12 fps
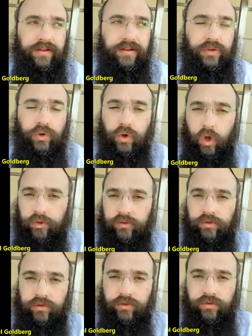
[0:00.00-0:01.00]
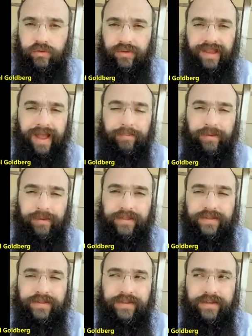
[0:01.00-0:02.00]
luchot, the
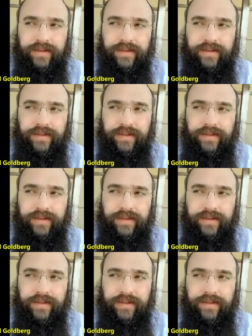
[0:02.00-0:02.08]
tablets,